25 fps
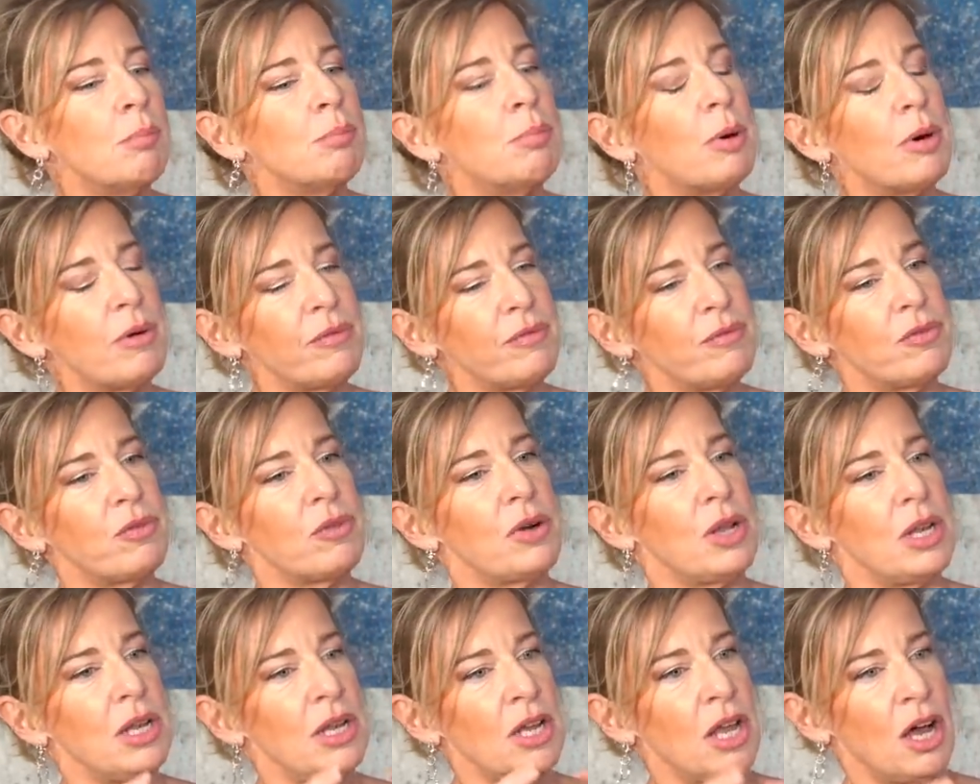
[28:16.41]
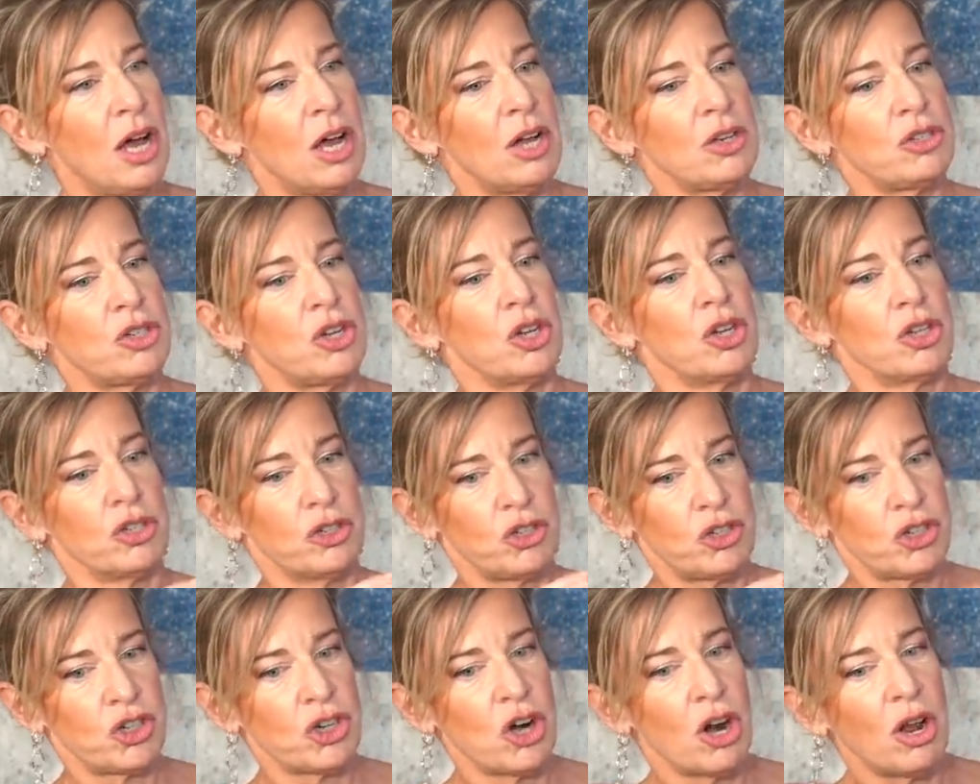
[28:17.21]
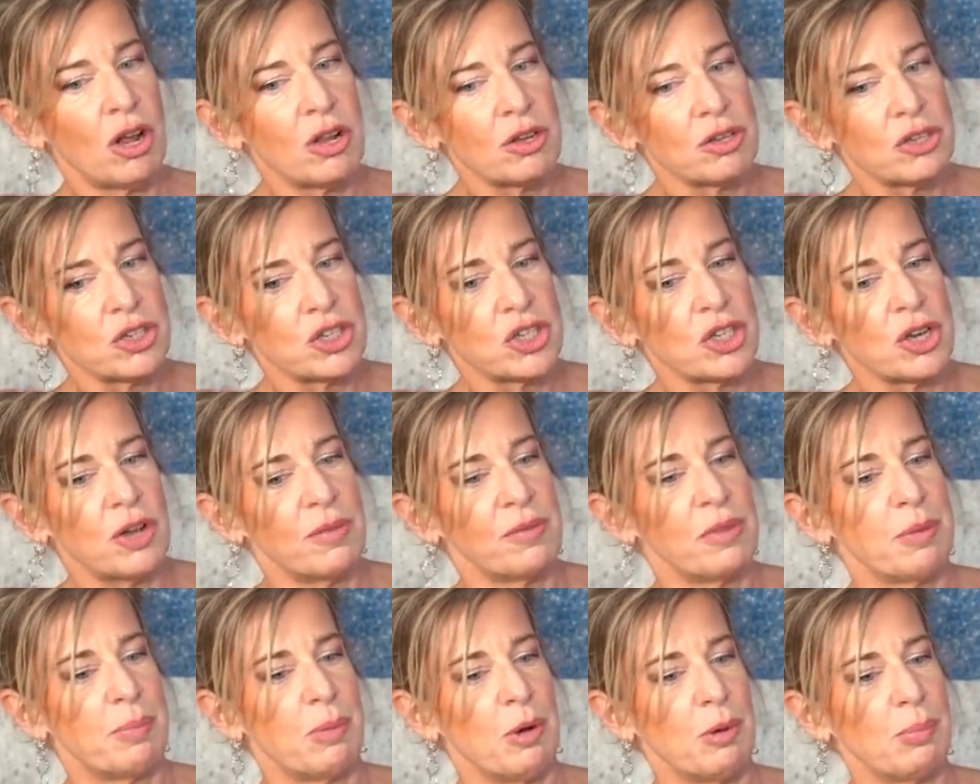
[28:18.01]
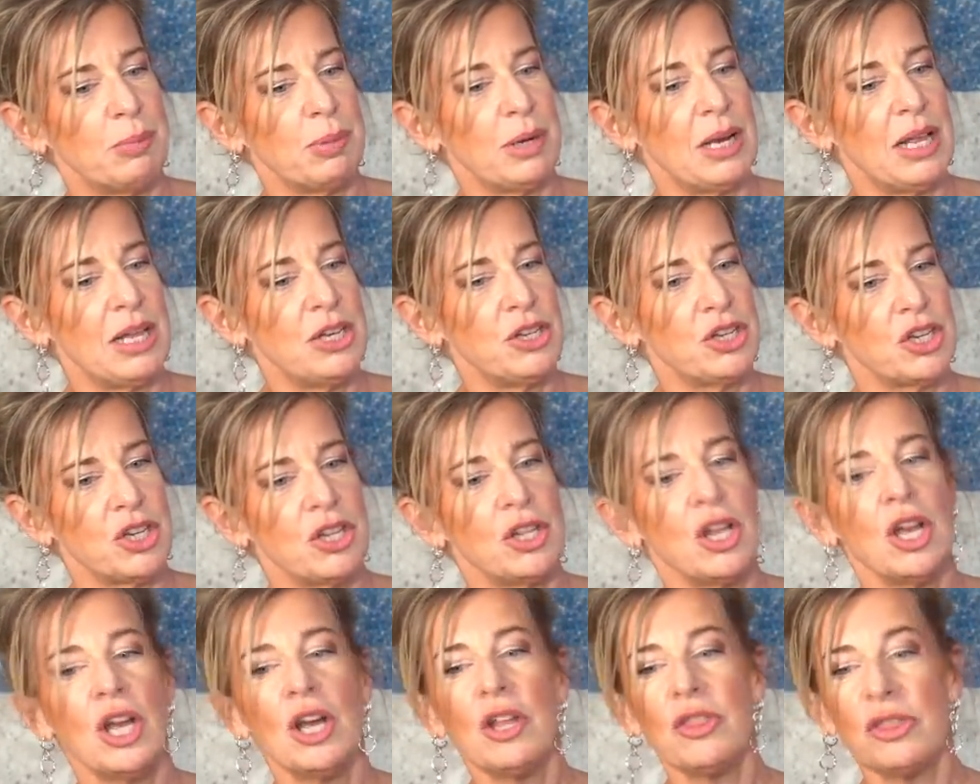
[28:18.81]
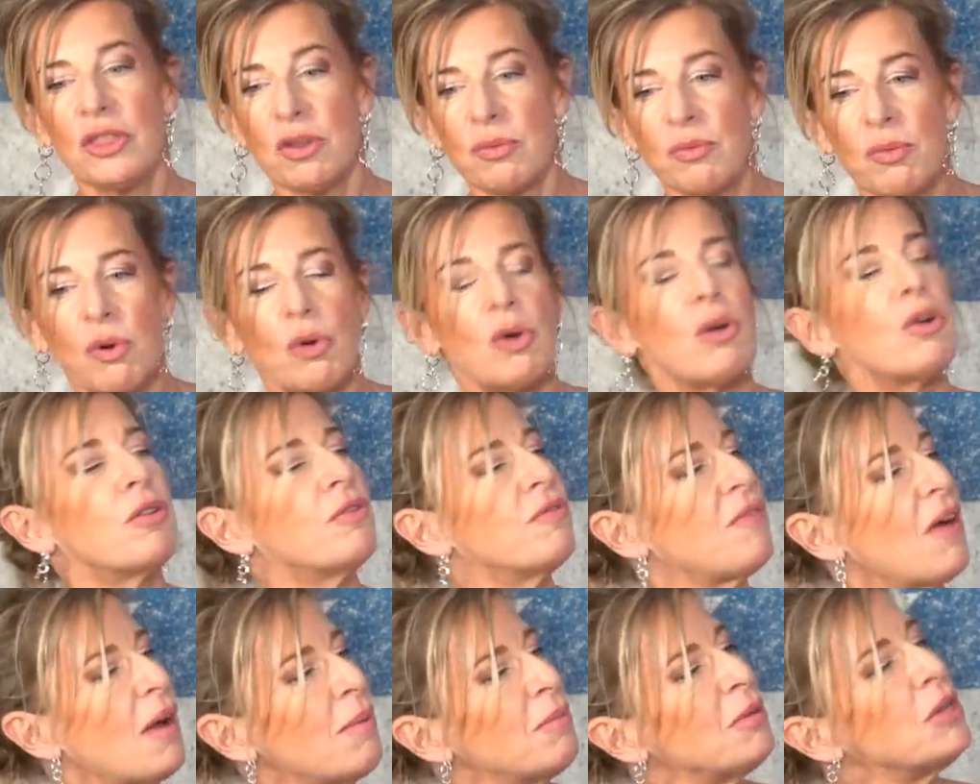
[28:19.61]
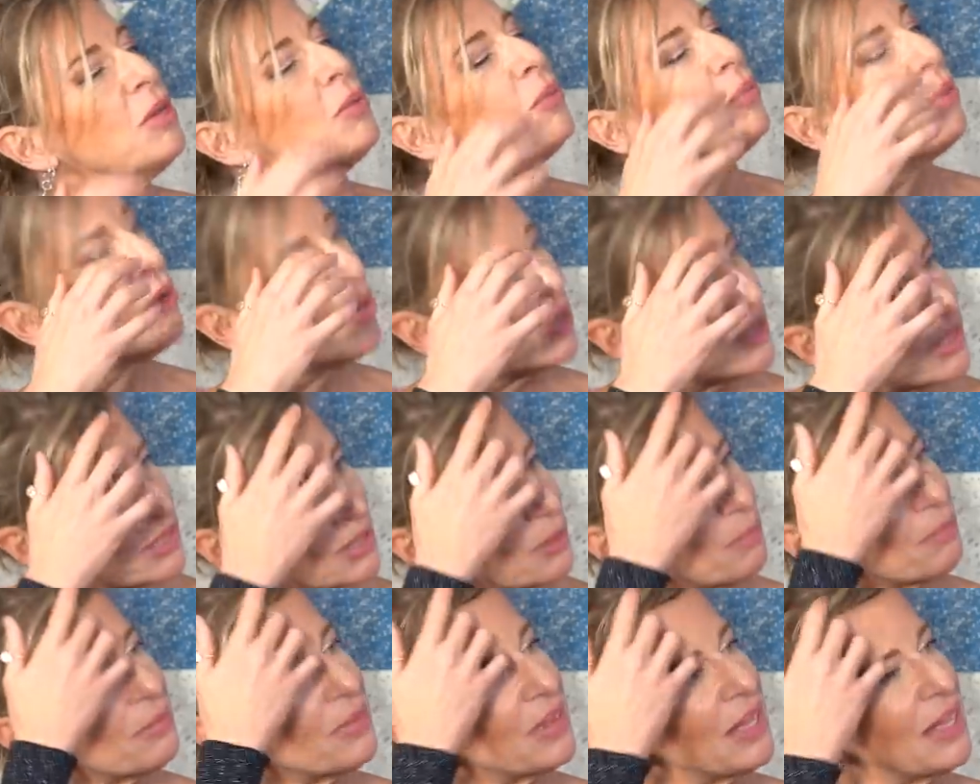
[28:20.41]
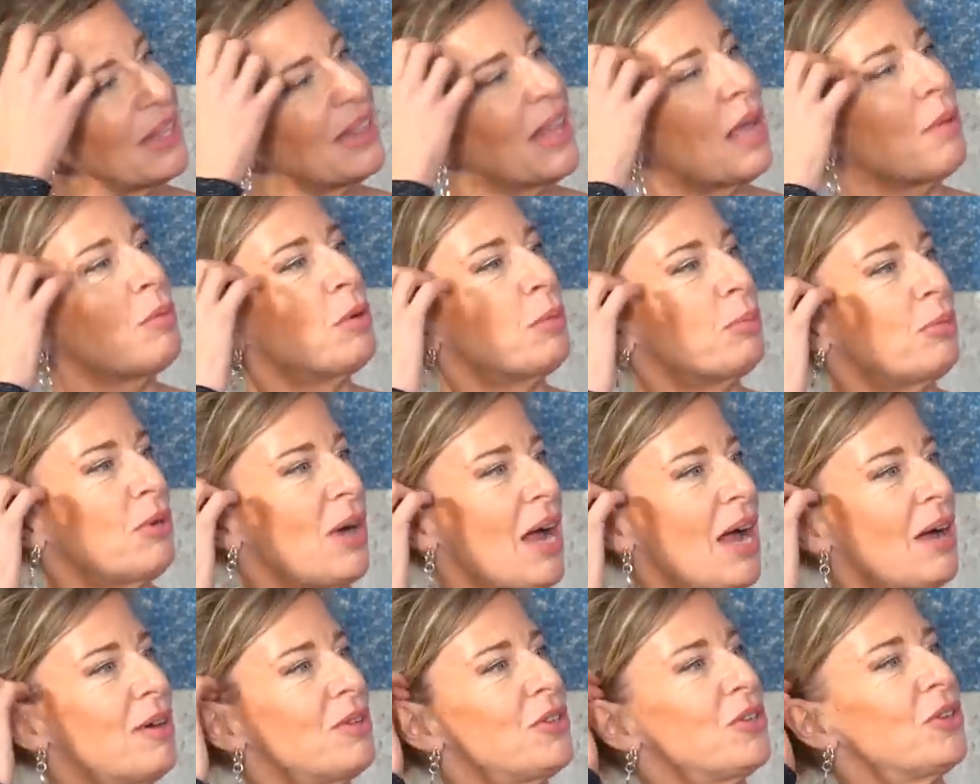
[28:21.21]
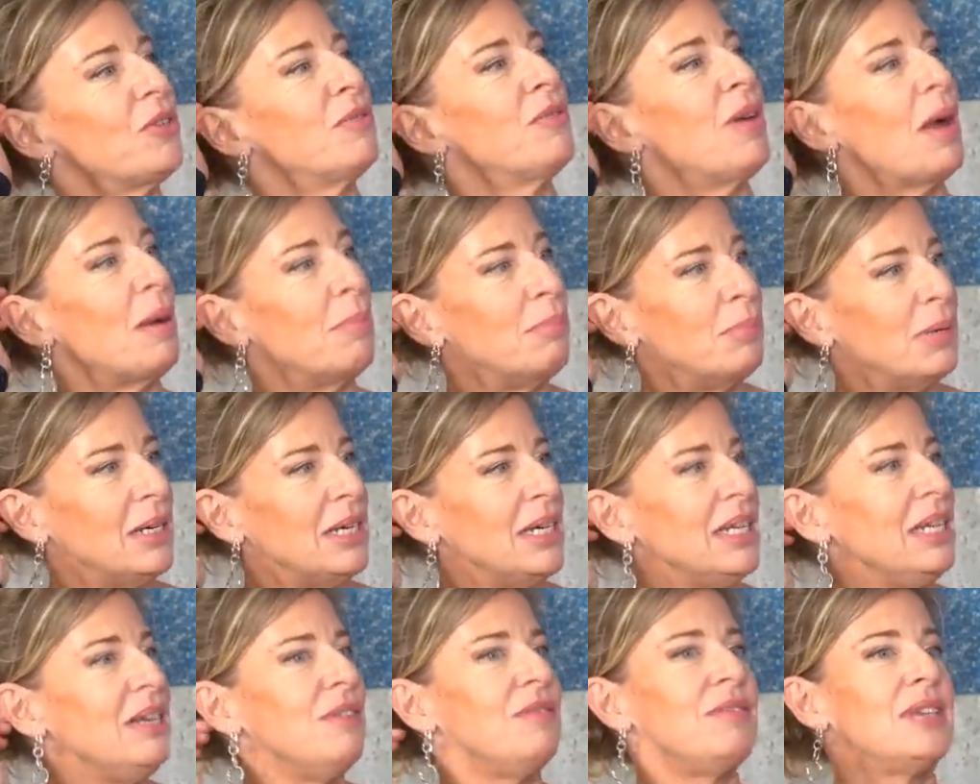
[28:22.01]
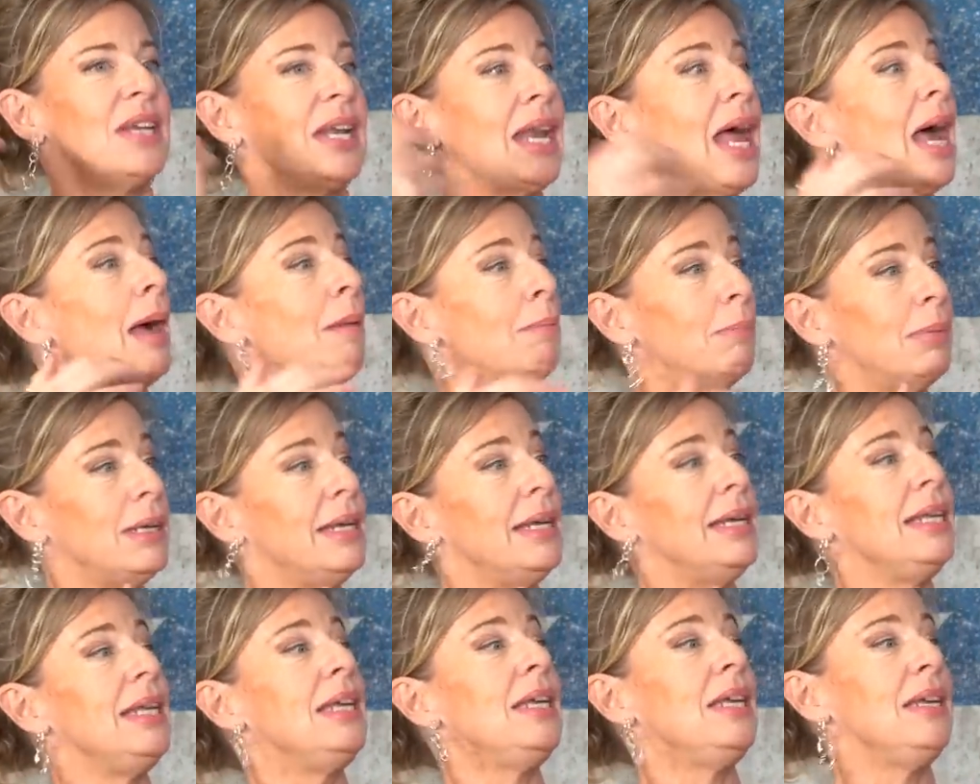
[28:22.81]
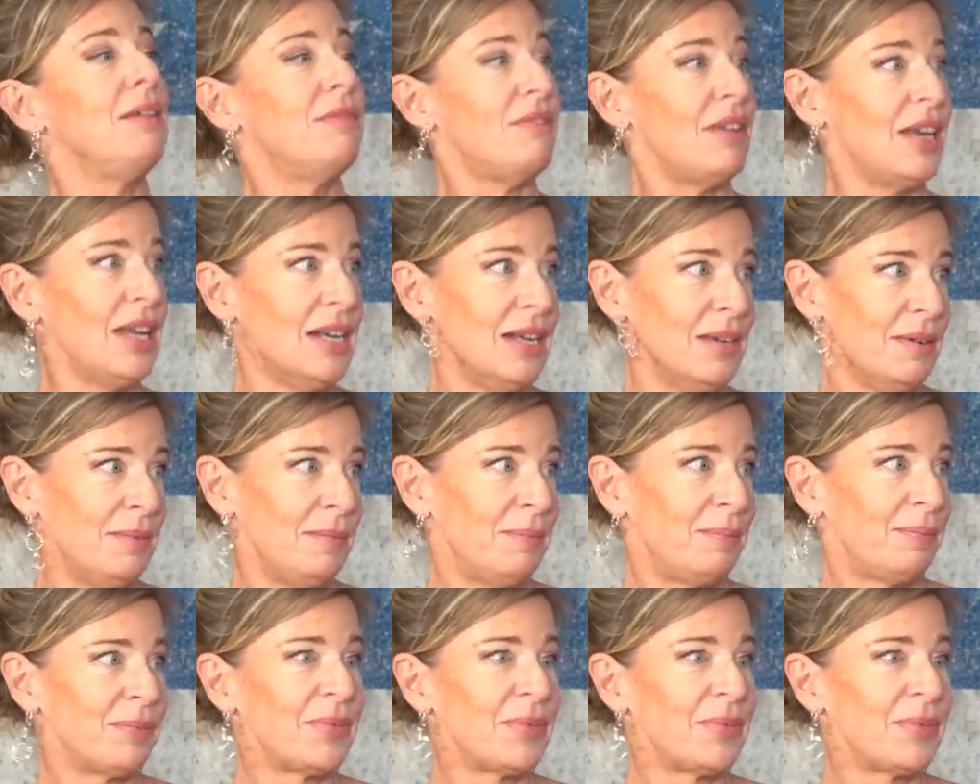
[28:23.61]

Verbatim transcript: But for a large tranche of the population, the royal family was something they were proud of and believed in and believe in